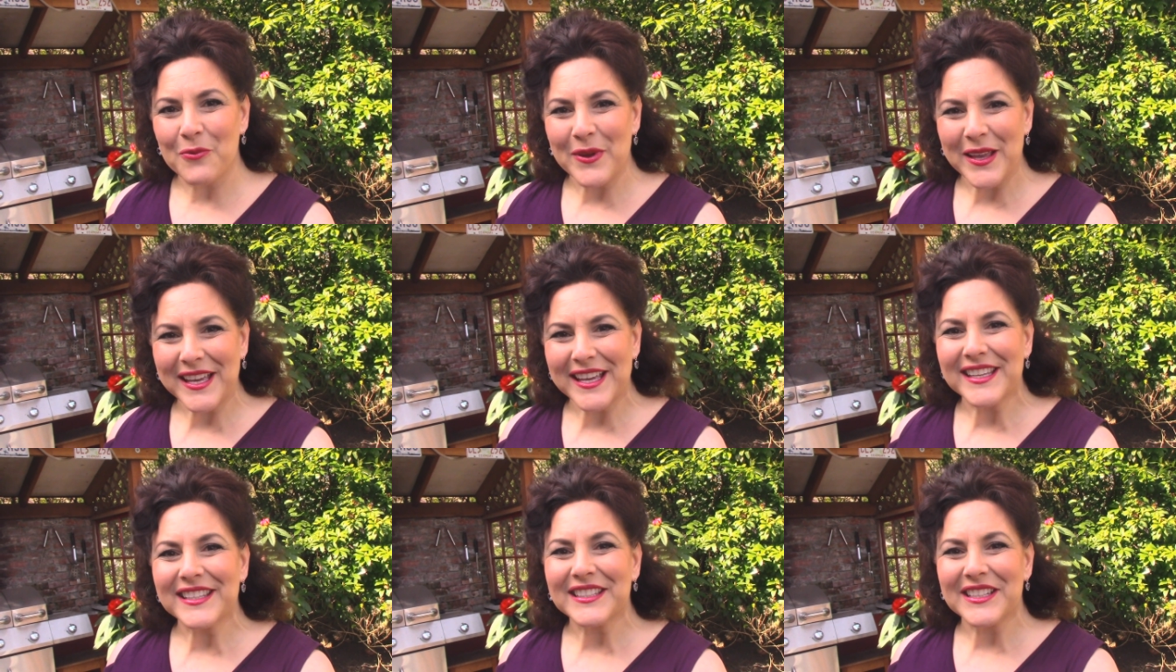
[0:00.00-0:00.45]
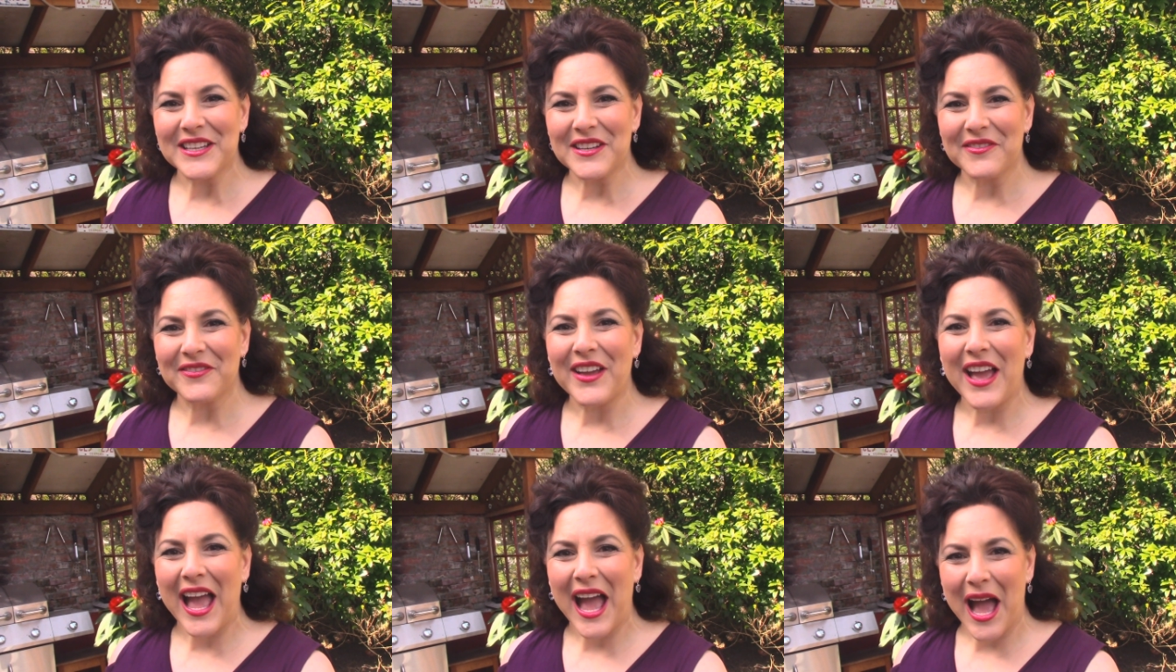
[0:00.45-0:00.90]
we can
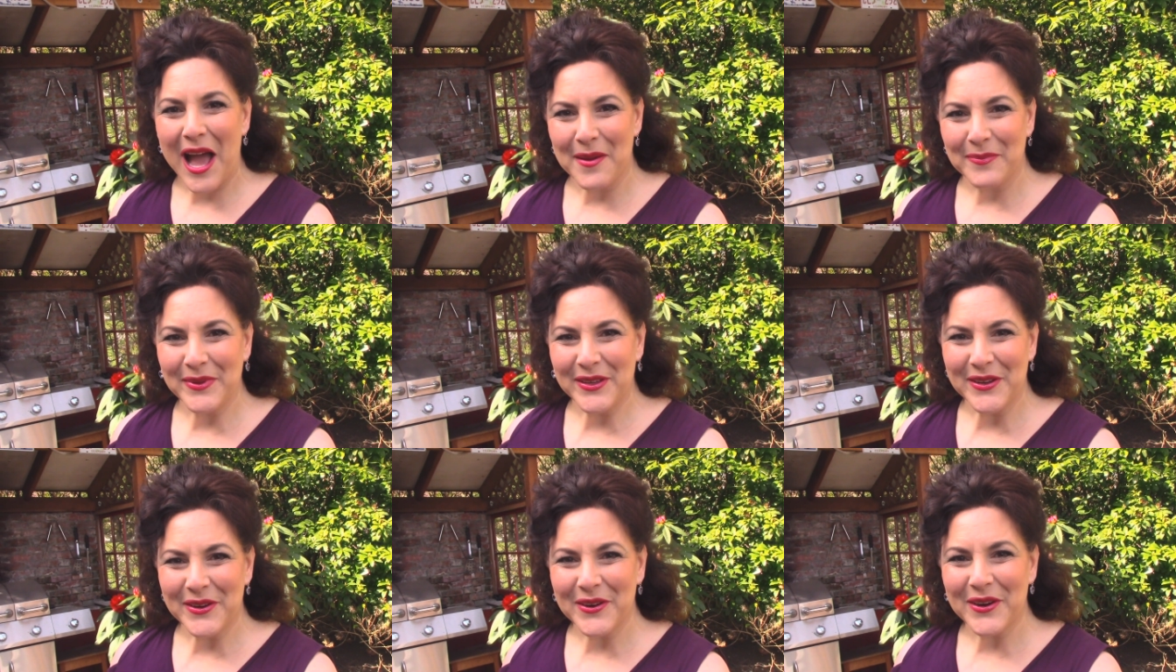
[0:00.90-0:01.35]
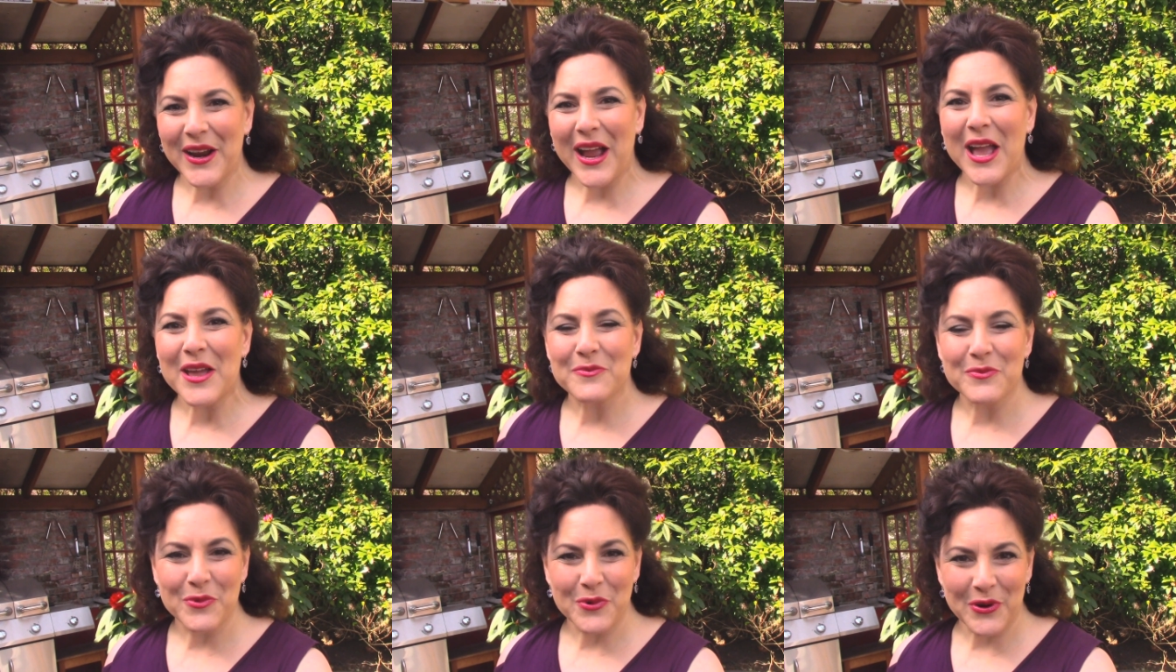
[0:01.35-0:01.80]
live happier
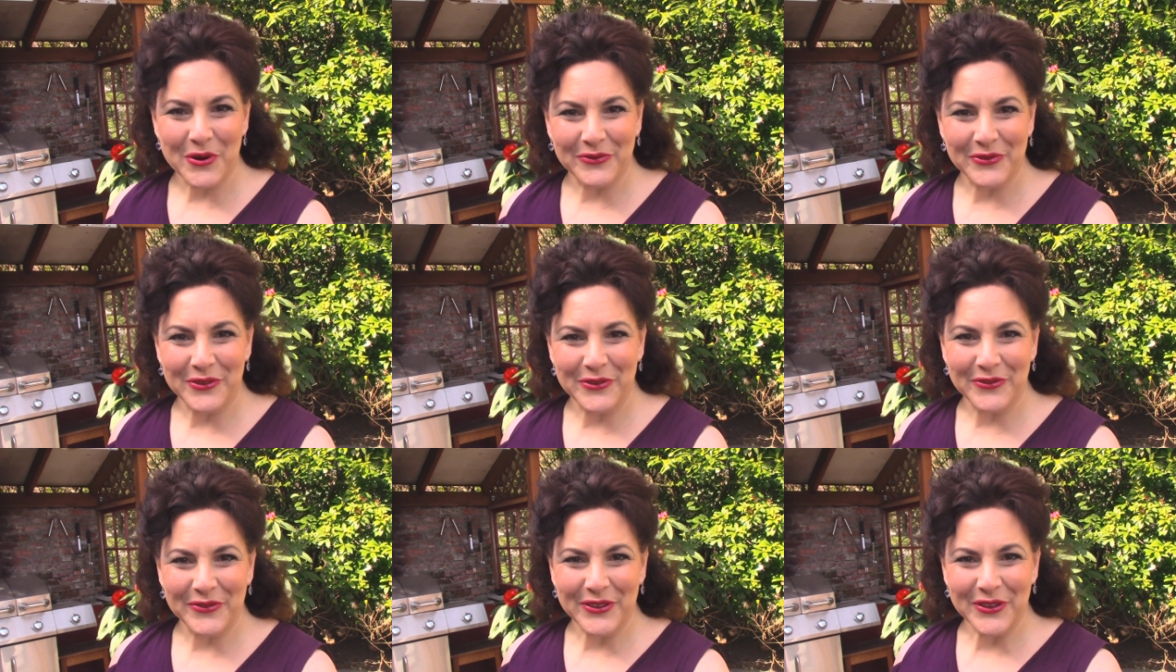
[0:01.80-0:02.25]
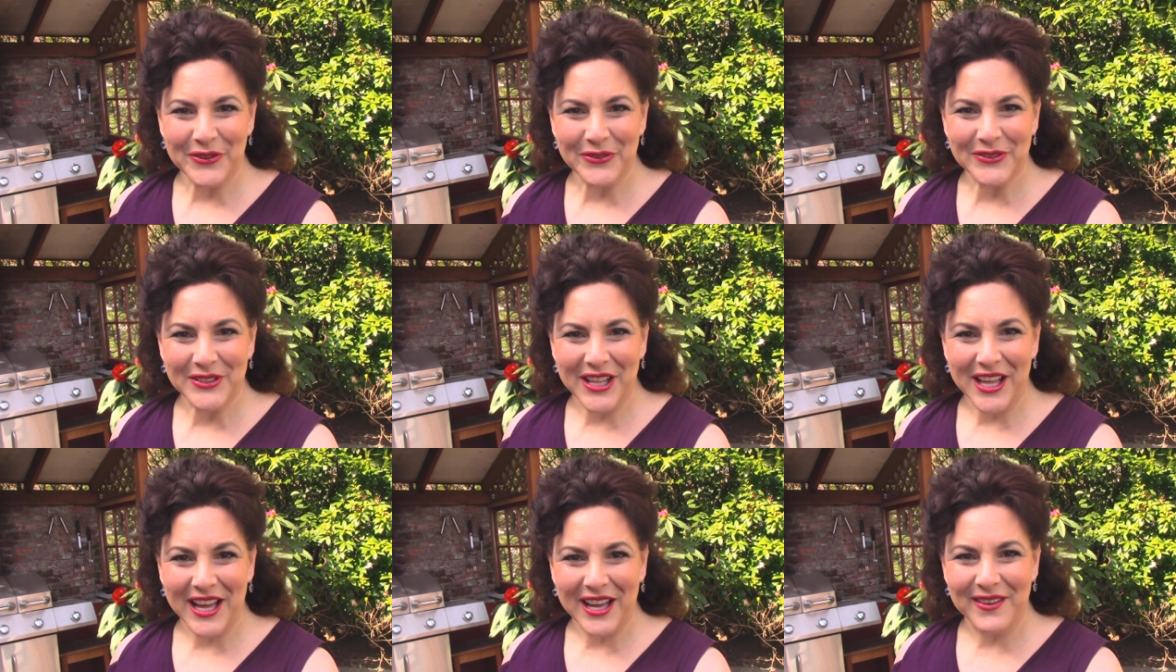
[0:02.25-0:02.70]
and more
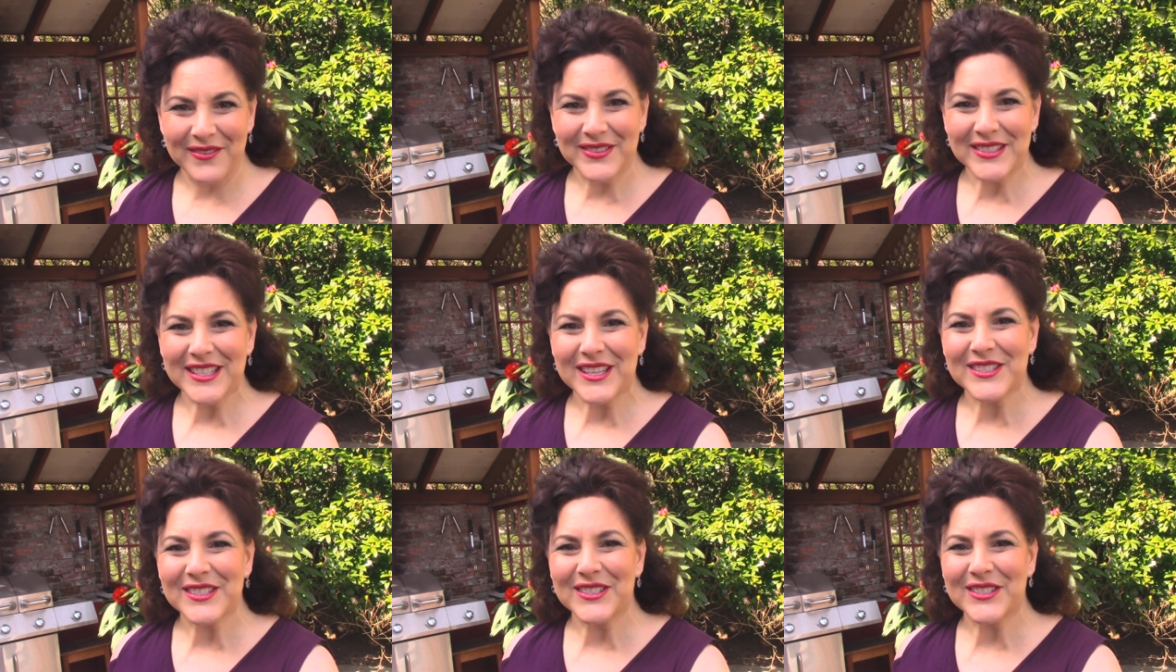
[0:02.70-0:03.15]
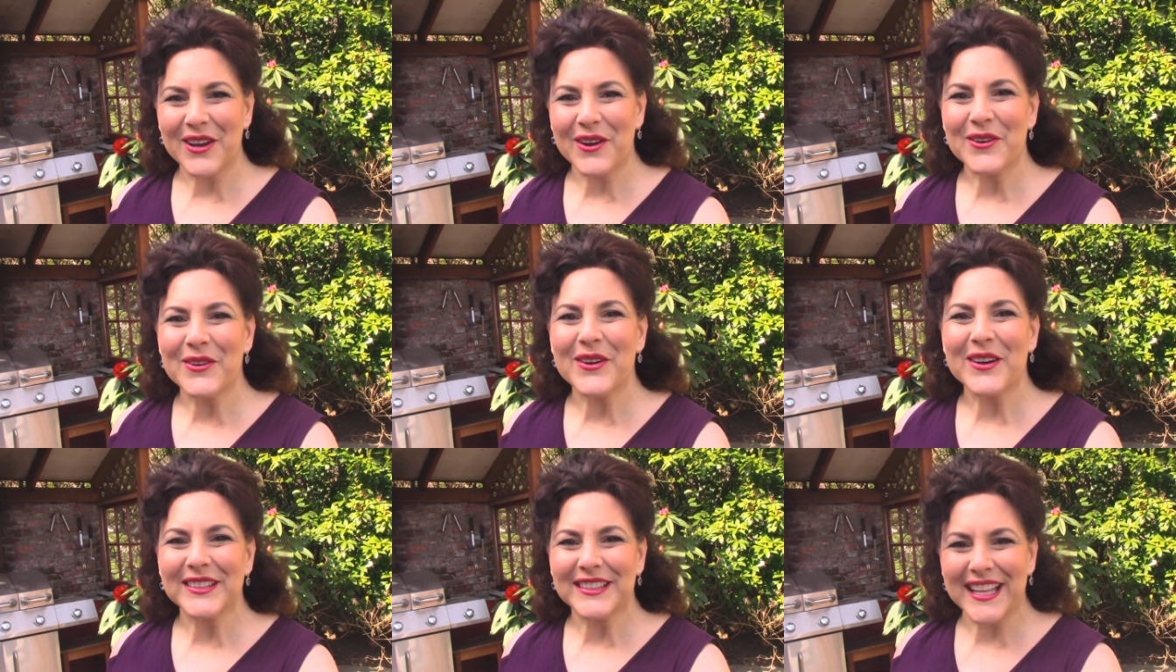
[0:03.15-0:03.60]
fulfilled lives.
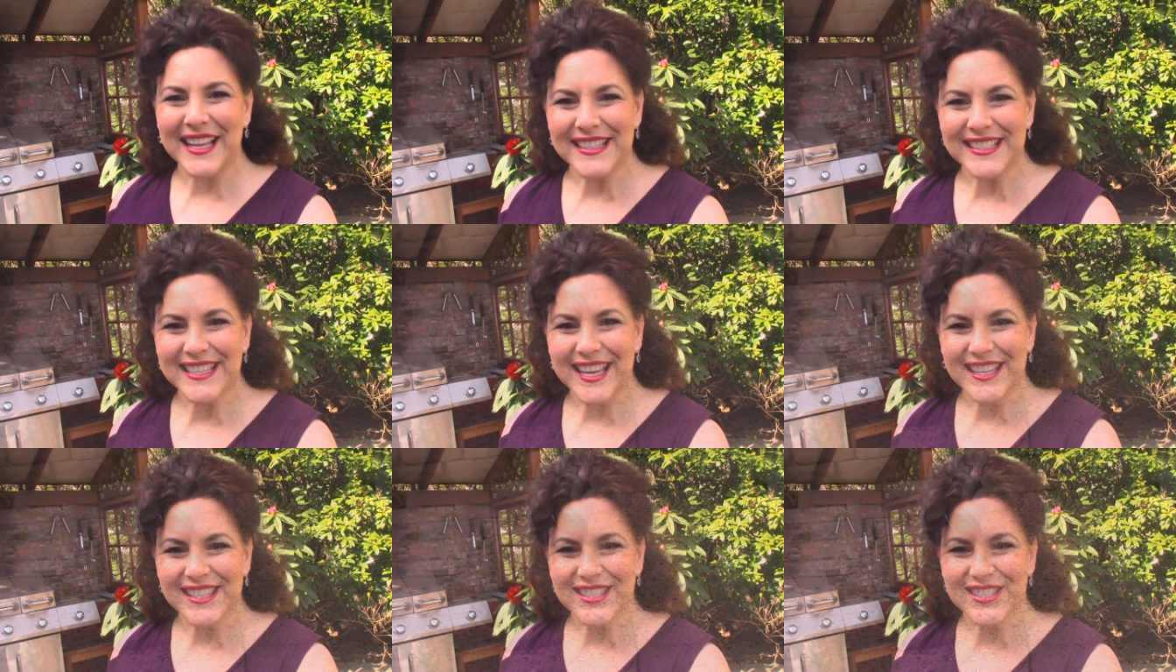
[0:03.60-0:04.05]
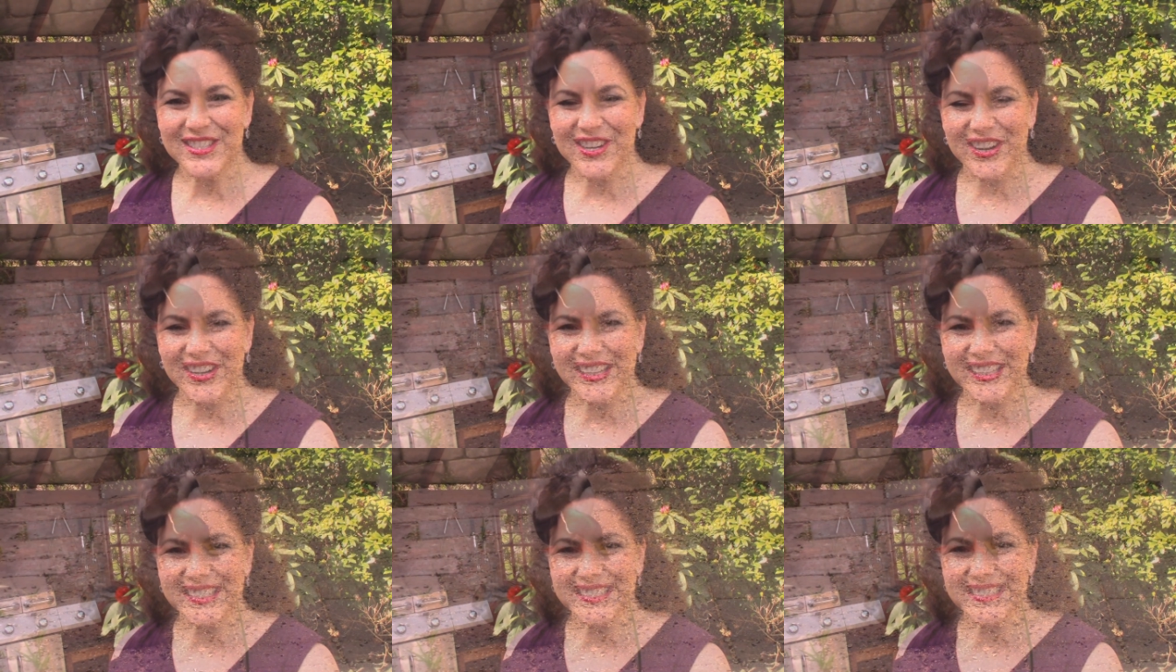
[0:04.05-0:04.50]
So let's get
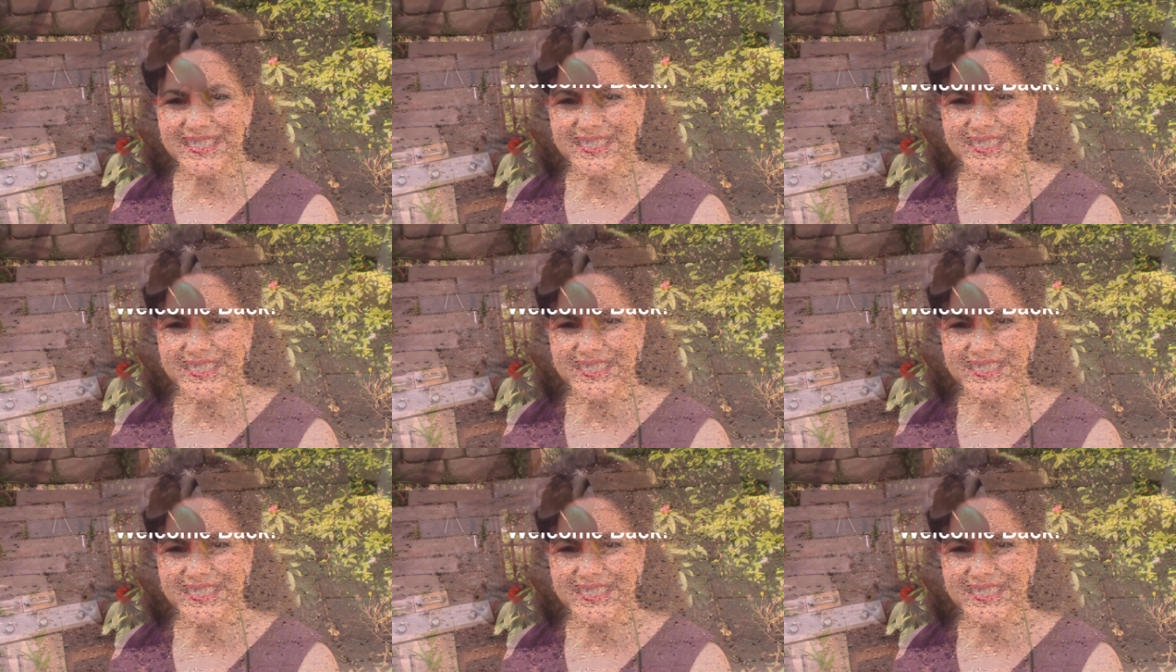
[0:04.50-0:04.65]
started.